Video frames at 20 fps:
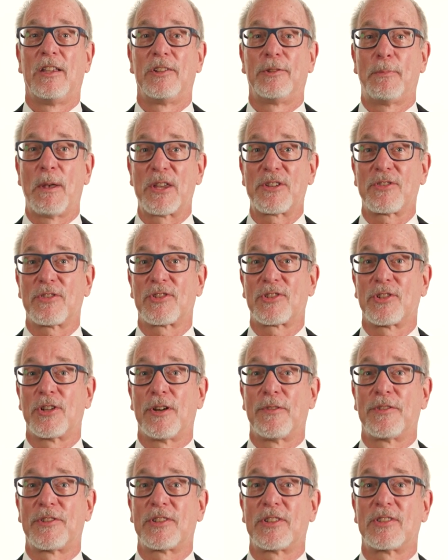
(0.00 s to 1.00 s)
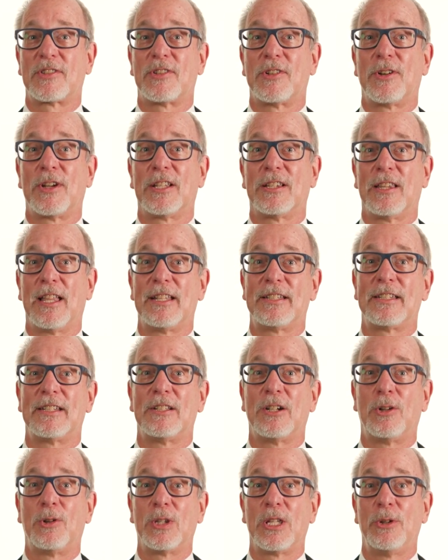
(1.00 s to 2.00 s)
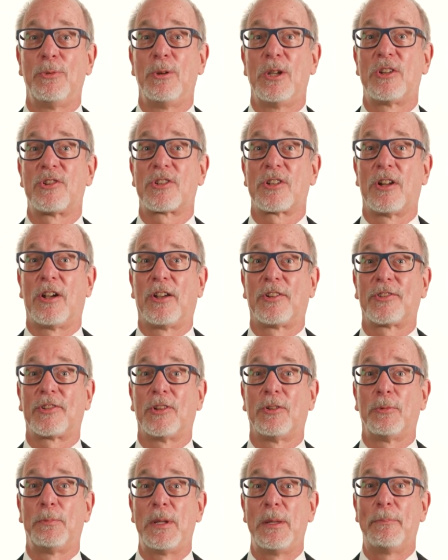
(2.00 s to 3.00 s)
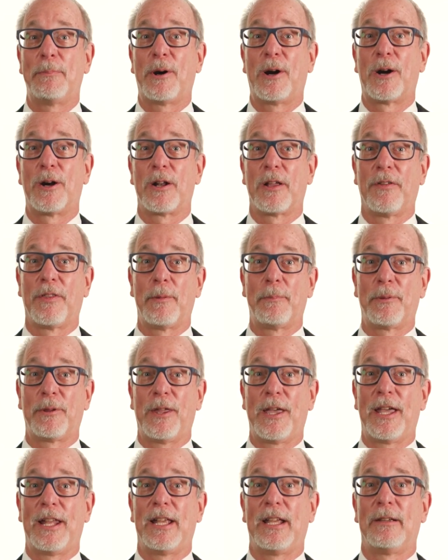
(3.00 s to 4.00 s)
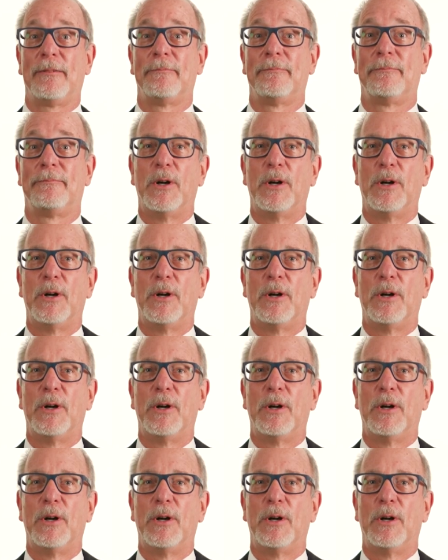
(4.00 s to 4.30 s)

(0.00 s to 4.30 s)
Special services during Lenten Holy Week should also be part of the planning.